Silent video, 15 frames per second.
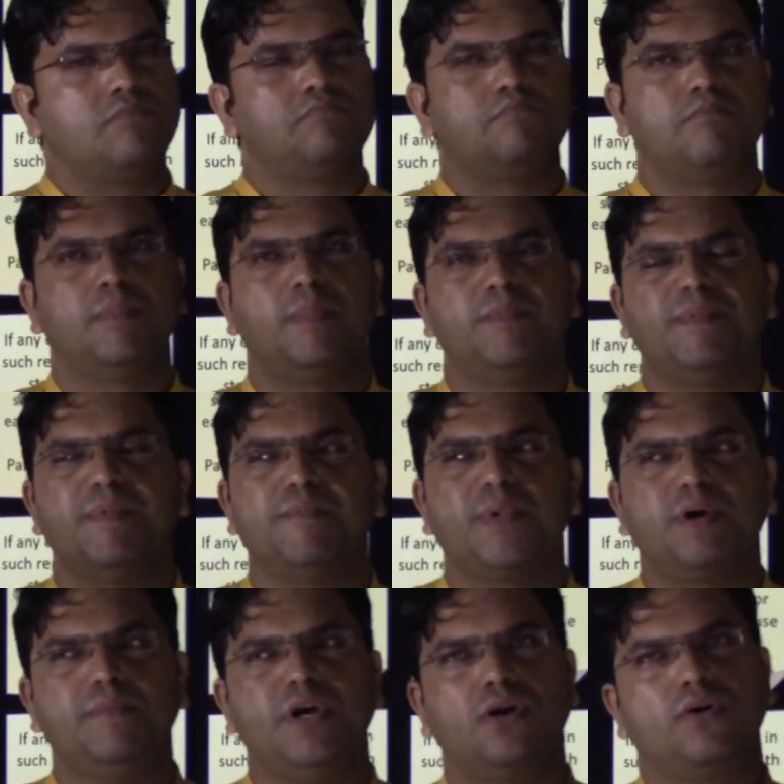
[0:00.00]
member
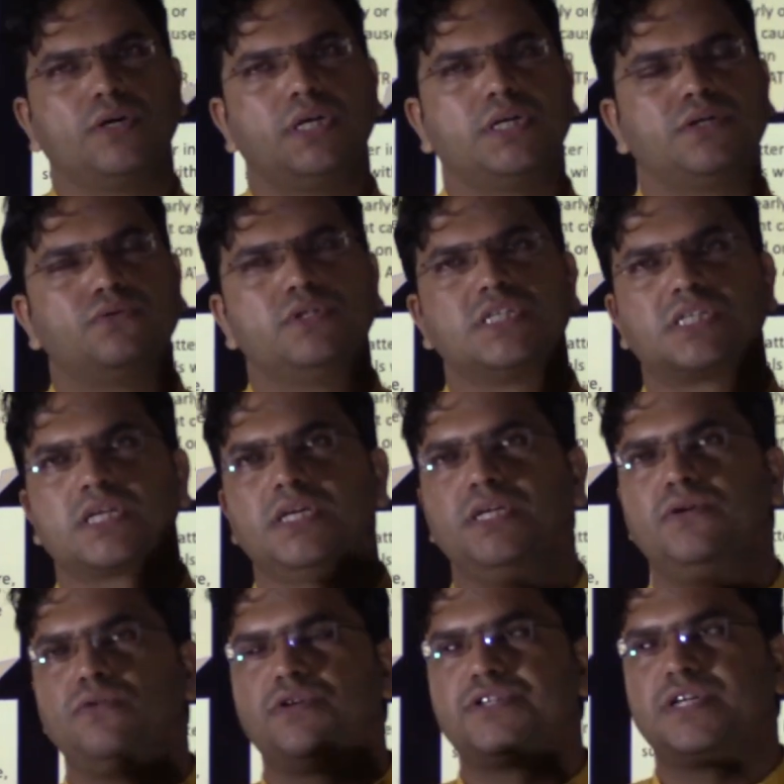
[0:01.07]
belonging to the
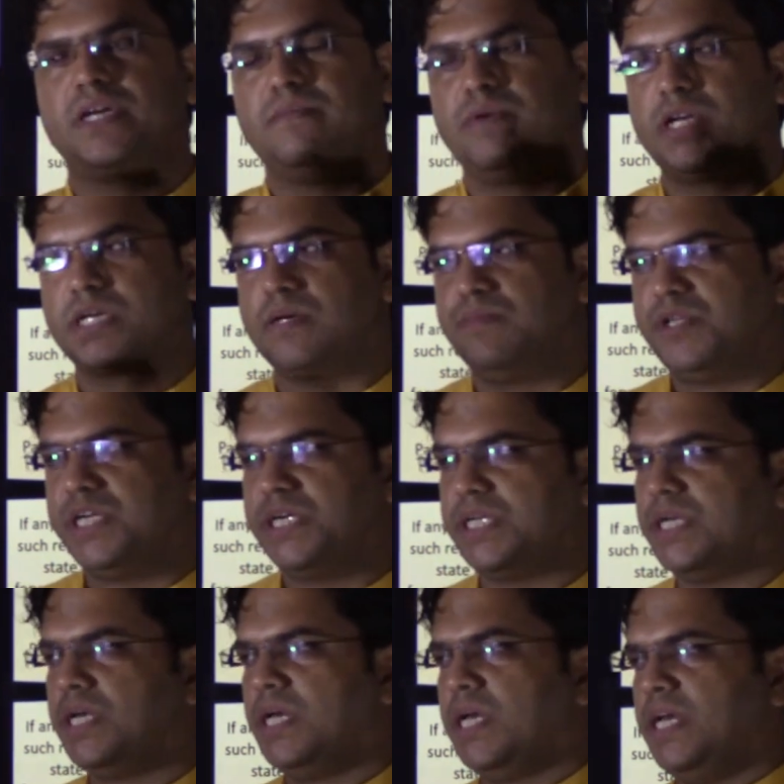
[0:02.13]
scheduled tribal community,
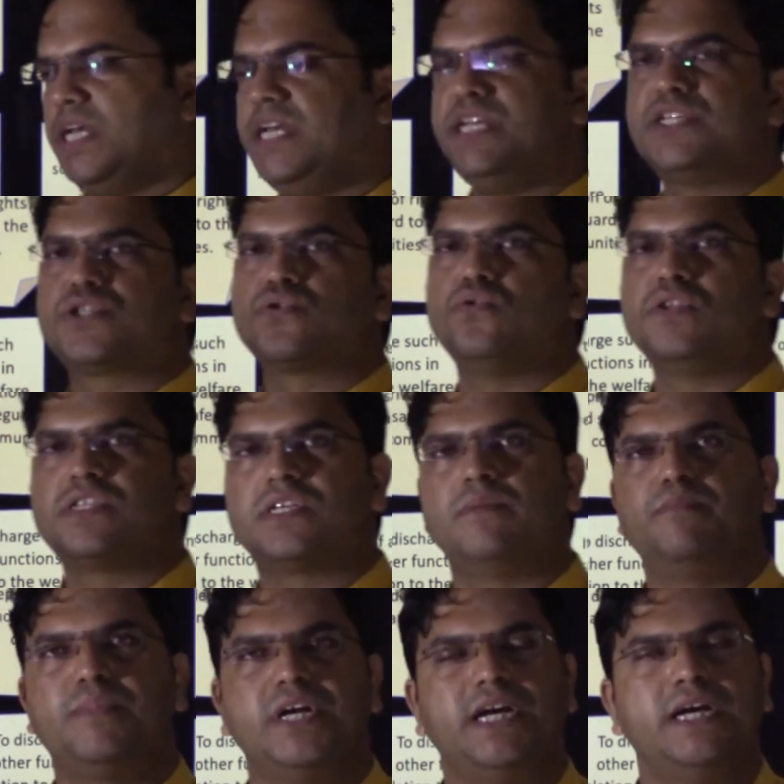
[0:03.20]
he stole
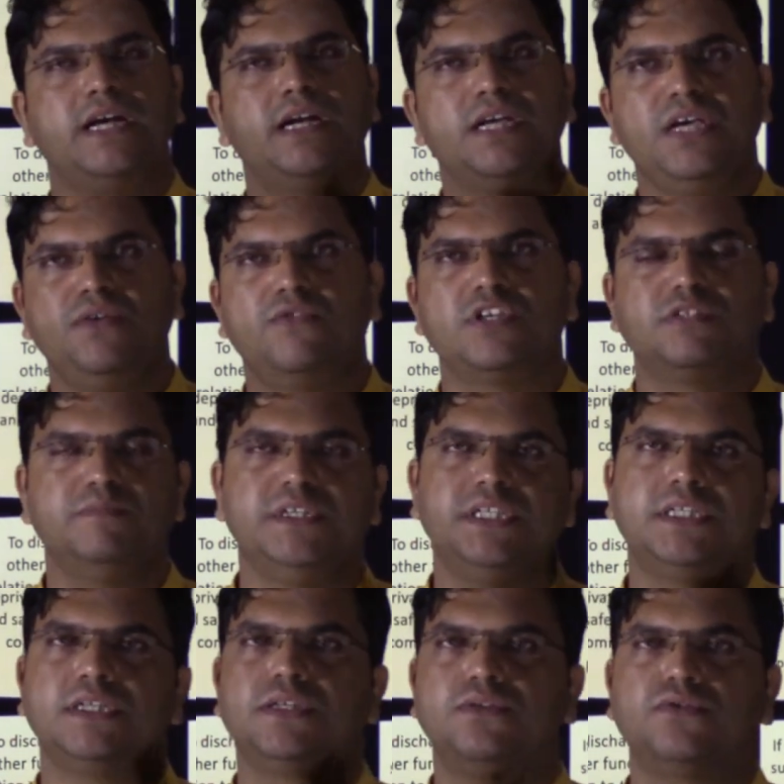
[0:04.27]
some bread and he was
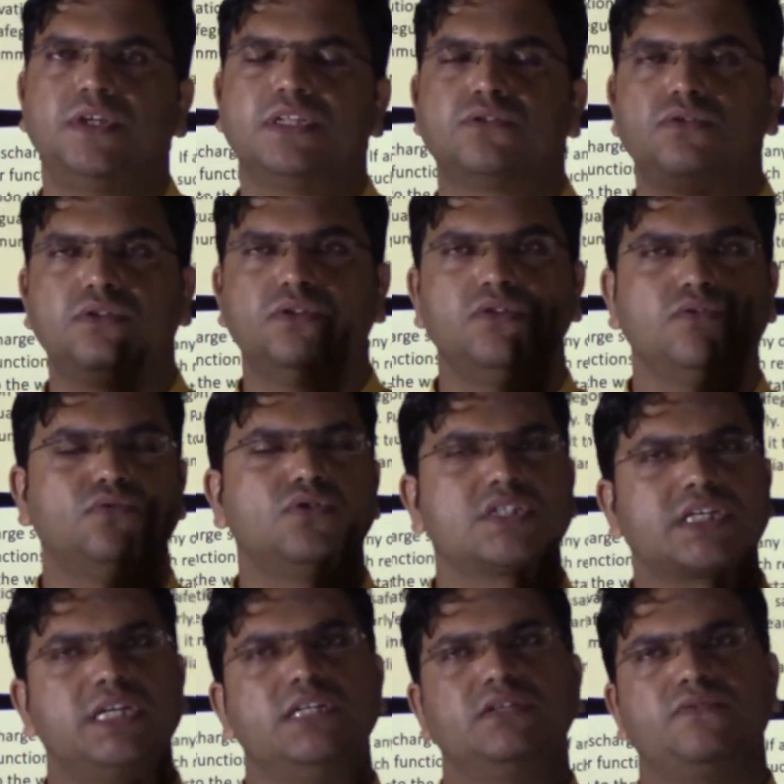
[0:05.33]
beaten to death. So those
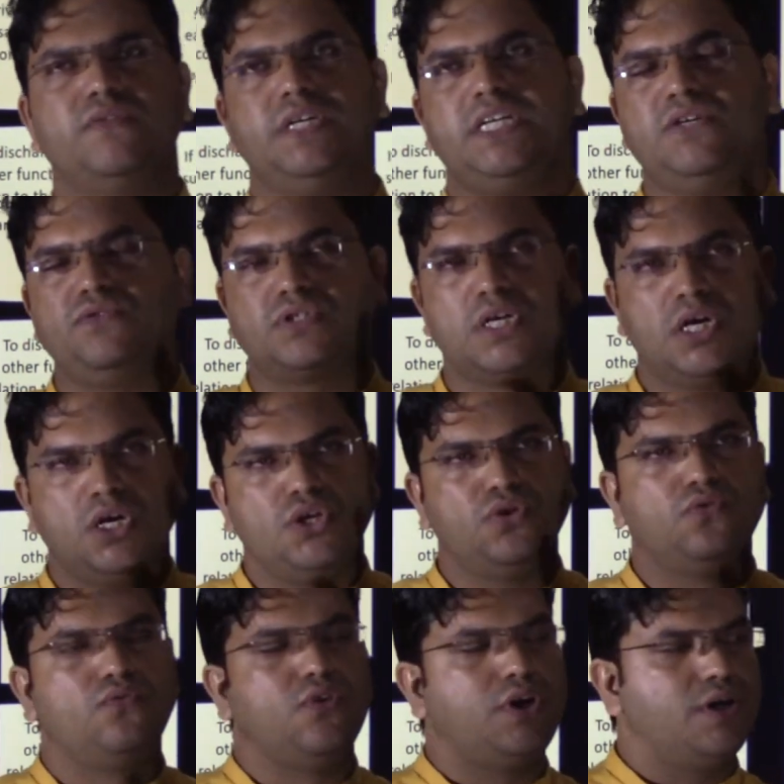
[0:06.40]
kind of news you
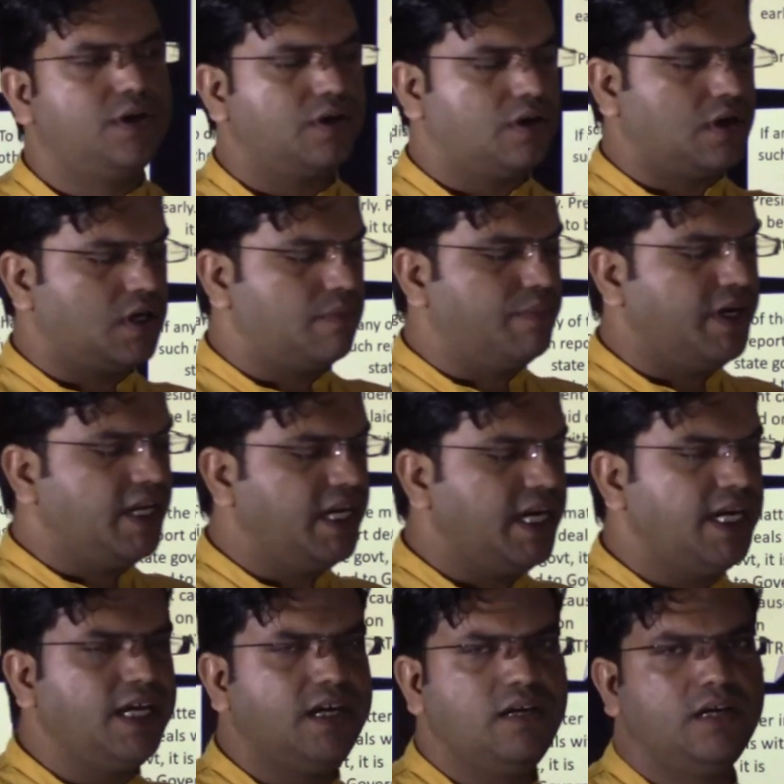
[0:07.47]
would be
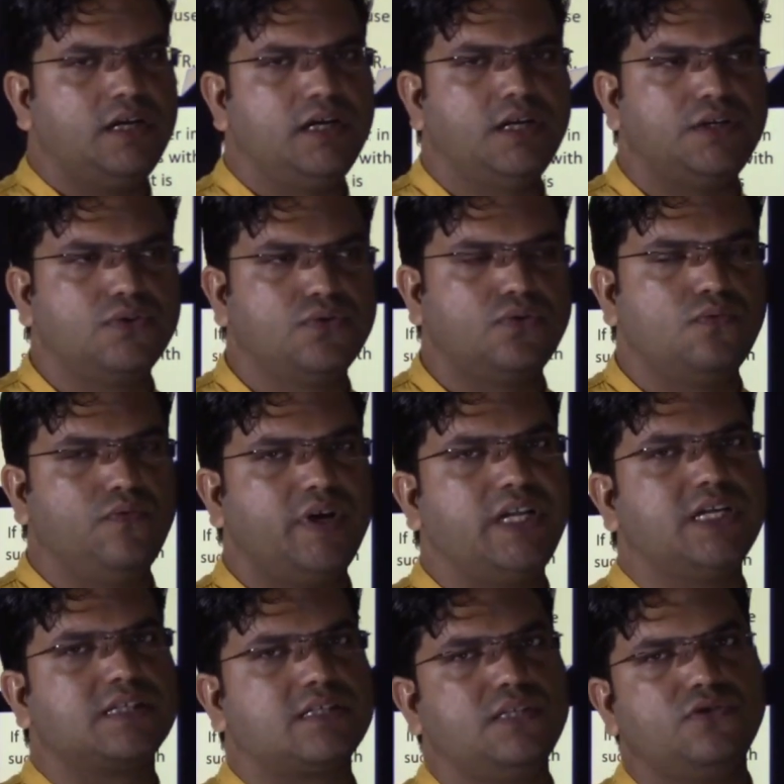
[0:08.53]
reading into
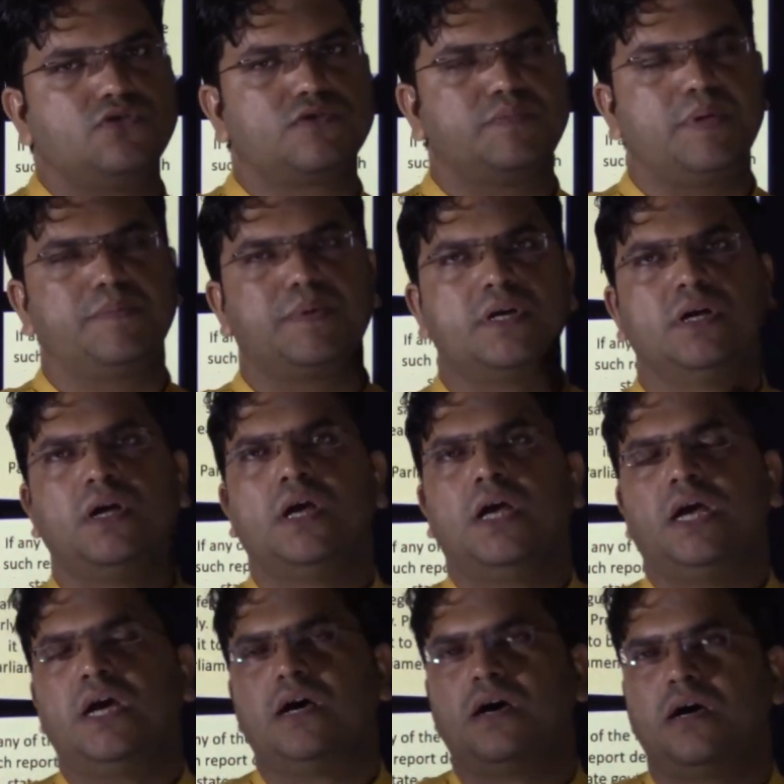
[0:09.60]
various newspaper
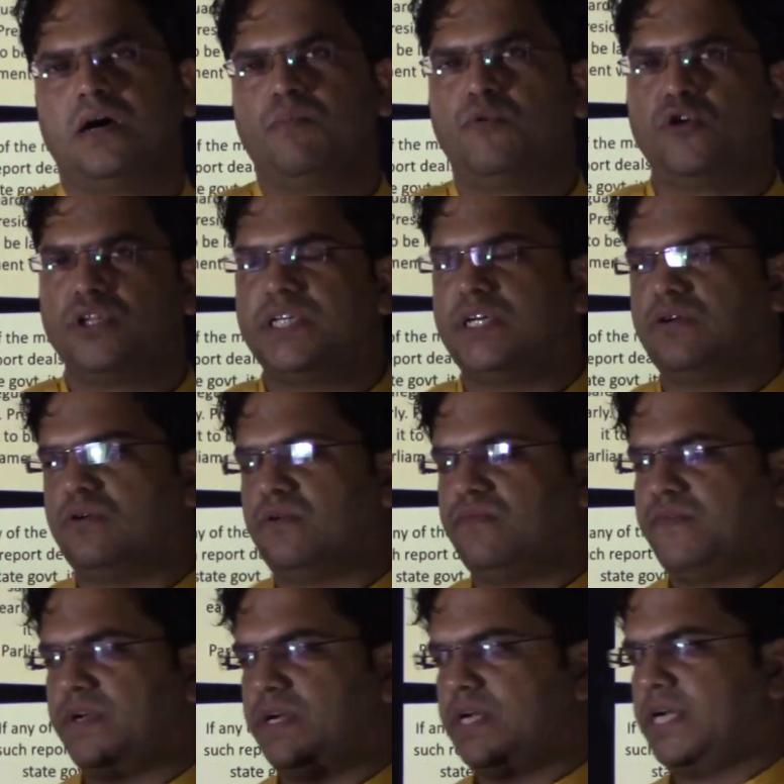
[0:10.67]
more than
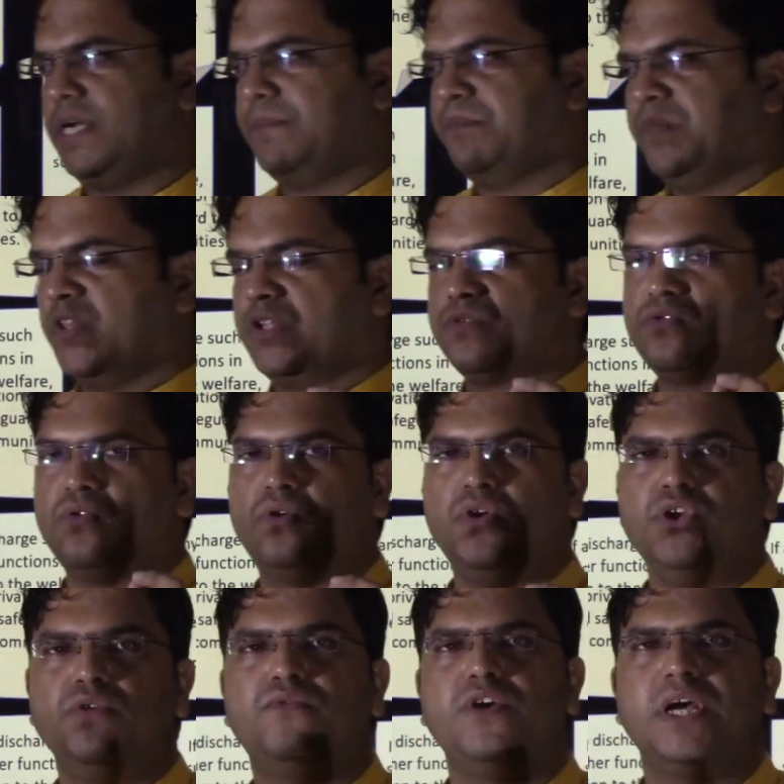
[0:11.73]
often, right? So
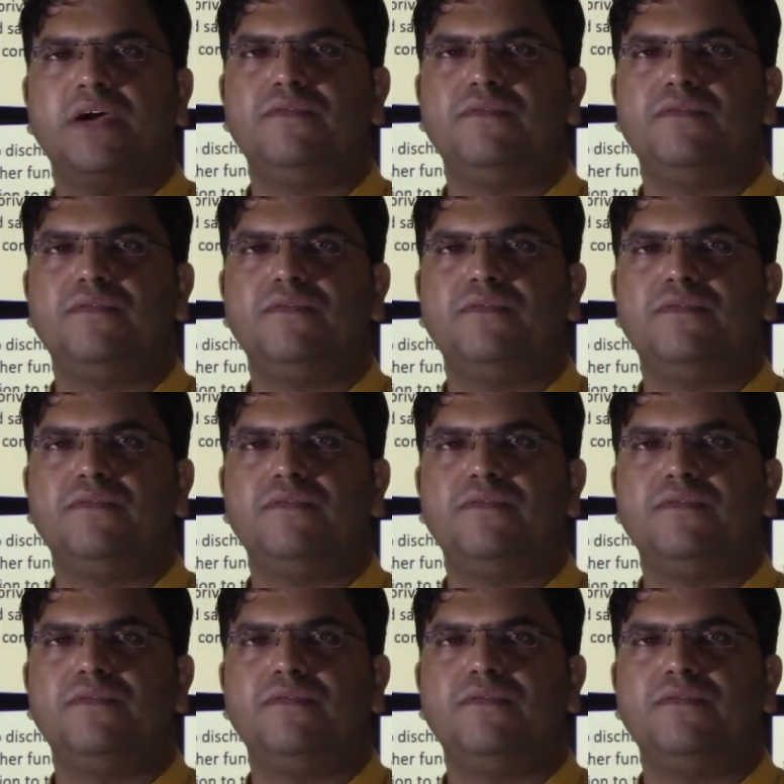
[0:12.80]
you would have